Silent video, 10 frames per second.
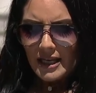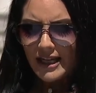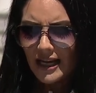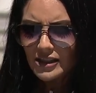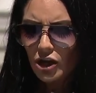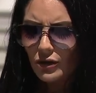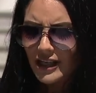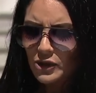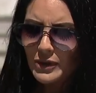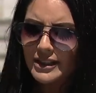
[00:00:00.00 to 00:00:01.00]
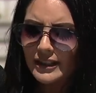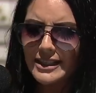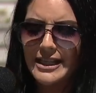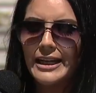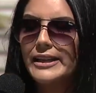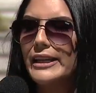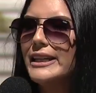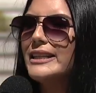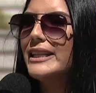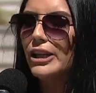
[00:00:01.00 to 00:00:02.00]
Gascon has recently stated that
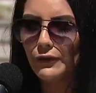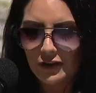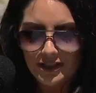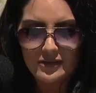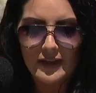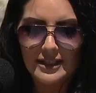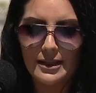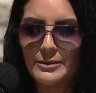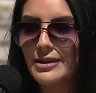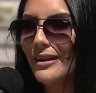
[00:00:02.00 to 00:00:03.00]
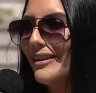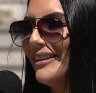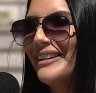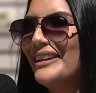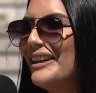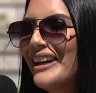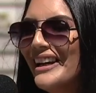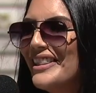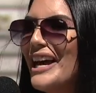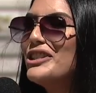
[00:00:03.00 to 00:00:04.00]
he's here for us victims.
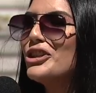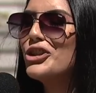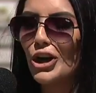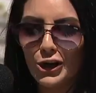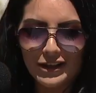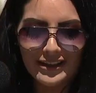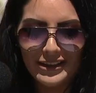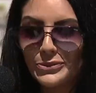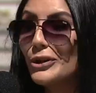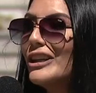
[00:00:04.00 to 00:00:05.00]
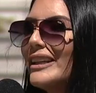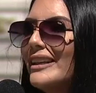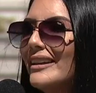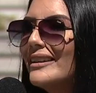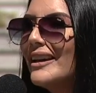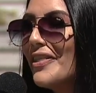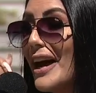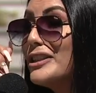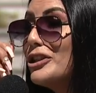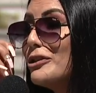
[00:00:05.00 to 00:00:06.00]
That's a joke. Really?
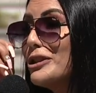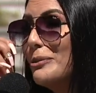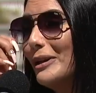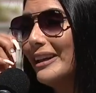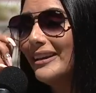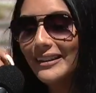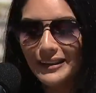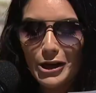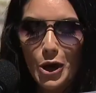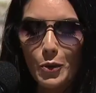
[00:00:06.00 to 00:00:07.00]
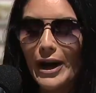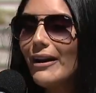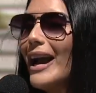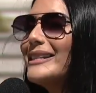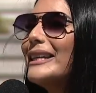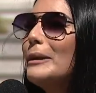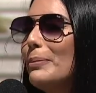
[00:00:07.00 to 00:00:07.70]
That's news to me. Where has he